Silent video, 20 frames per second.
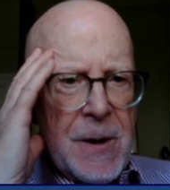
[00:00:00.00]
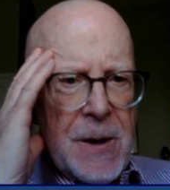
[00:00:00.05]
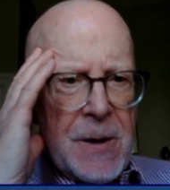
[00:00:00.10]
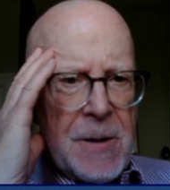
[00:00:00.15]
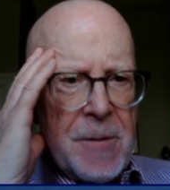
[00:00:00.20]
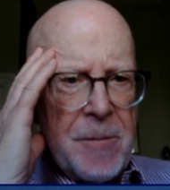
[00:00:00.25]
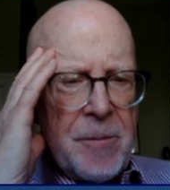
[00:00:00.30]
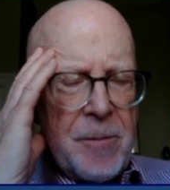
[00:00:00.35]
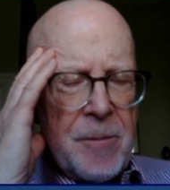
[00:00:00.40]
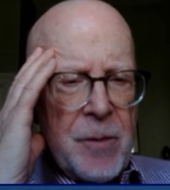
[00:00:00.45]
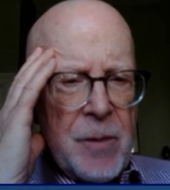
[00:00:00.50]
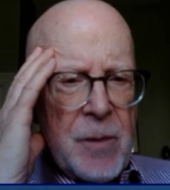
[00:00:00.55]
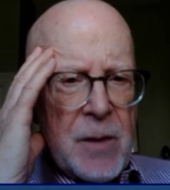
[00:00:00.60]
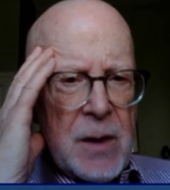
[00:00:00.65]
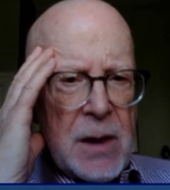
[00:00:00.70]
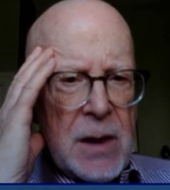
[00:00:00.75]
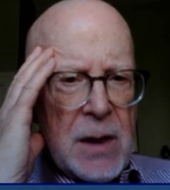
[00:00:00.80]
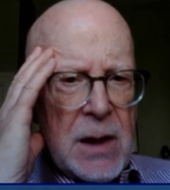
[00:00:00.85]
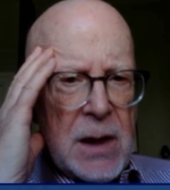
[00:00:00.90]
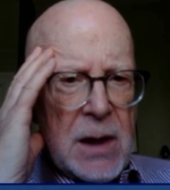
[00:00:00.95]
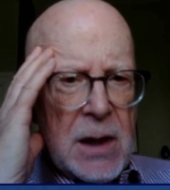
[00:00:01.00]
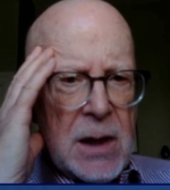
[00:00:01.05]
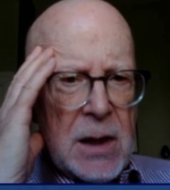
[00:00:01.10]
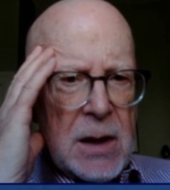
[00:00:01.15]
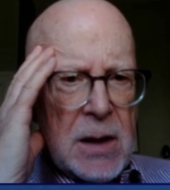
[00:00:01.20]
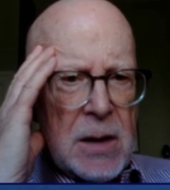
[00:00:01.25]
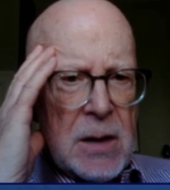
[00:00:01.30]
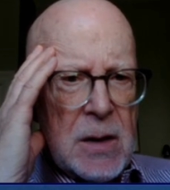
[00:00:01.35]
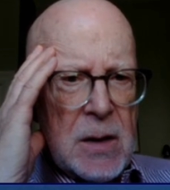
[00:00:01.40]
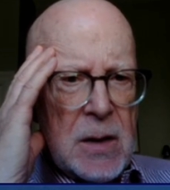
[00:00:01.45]
uh,
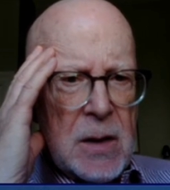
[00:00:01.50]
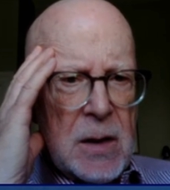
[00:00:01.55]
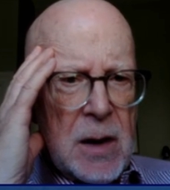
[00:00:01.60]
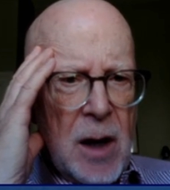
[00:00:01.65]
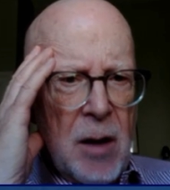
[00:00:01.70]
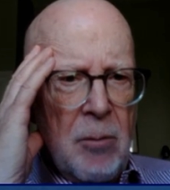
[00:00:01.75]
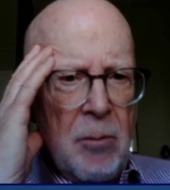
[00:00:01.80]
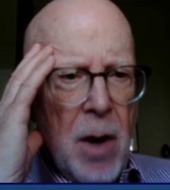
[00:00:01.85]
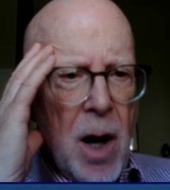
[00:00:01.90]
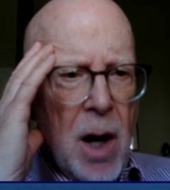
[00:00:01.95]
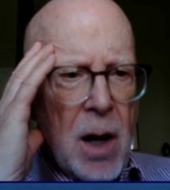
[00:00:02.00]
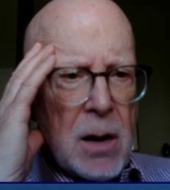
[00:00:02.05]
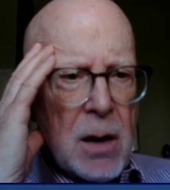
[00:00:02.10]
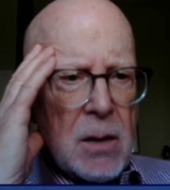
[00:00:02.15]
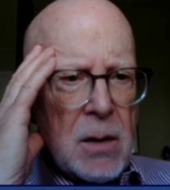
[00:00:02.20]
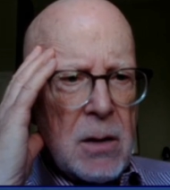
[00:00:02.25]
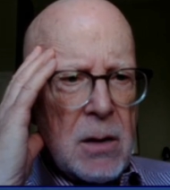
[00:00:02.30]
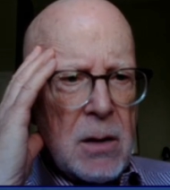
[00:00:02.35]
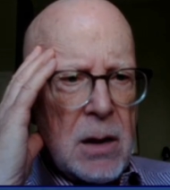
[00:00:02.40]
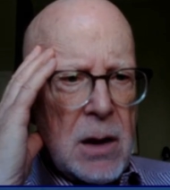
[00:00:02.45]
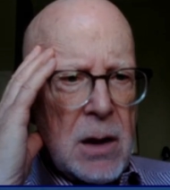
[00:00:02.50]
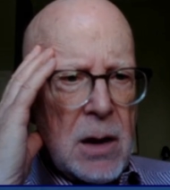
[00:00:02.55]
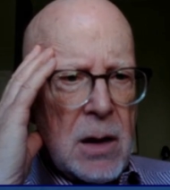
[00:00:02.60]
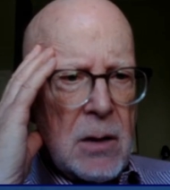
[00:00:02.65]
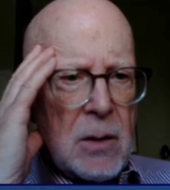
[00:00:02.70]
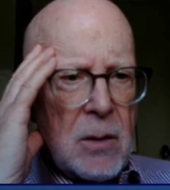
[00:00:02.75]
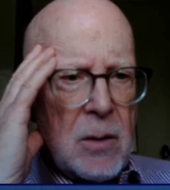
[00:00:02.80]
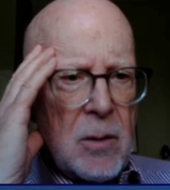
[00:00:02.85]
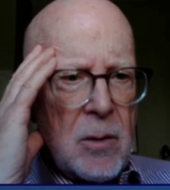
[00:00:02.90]
uh among uh,